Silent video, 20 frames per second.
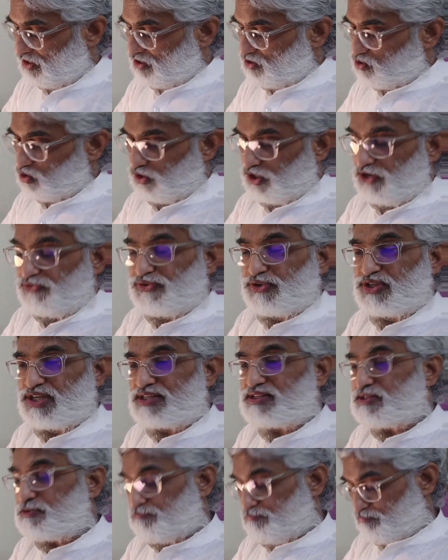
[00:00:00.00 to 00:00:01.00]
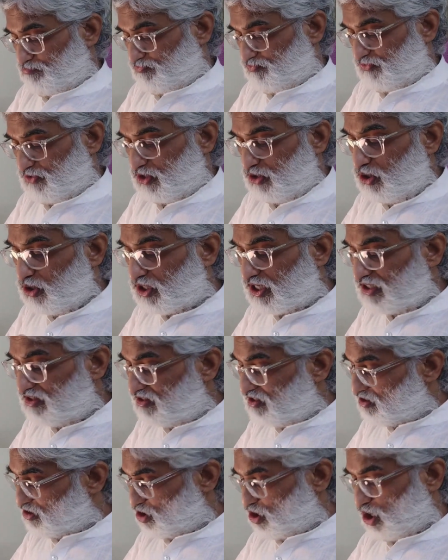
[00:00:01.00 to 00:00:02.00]
So if you just look at
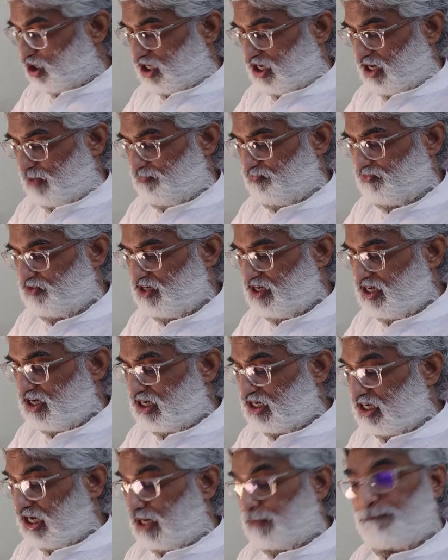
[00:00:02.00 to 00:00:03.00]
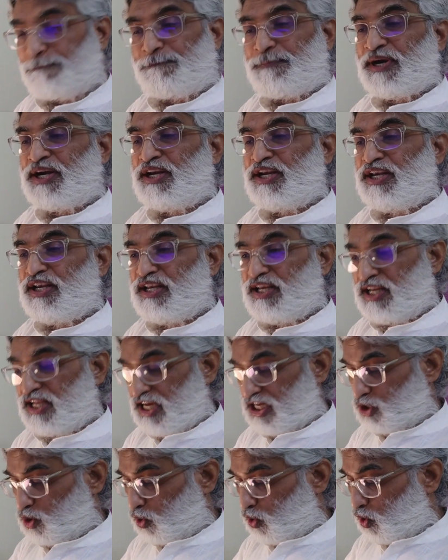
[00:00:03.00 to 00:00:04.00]
this sloka,
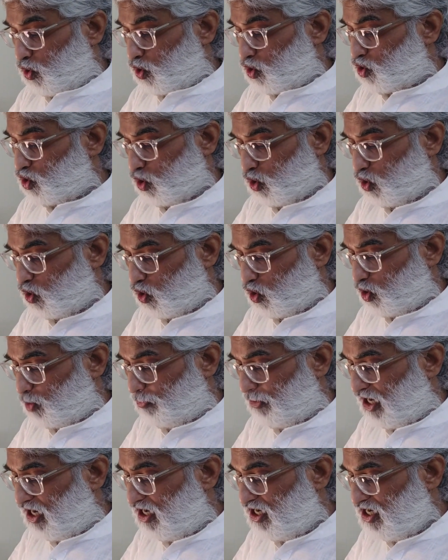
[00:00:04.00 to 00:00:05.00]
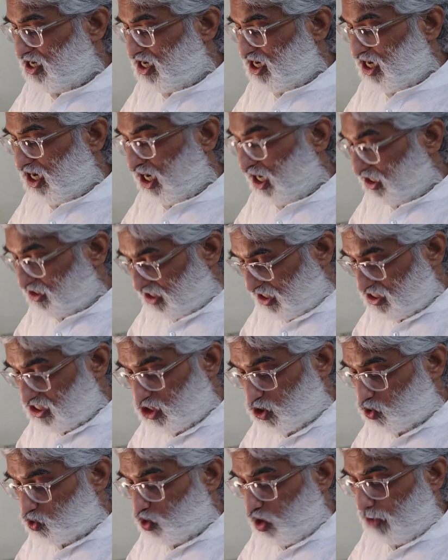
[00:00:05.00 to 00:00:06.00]
Karpanya doshopa
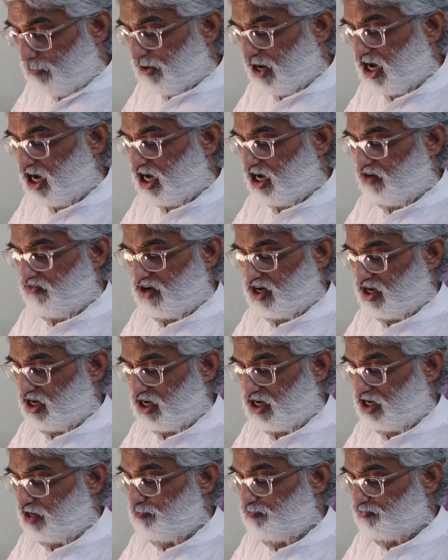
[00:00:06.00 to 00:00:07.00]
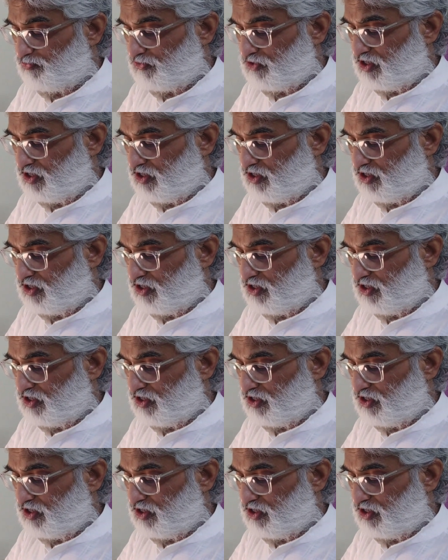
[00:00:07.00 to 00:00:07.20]
hadasvabhava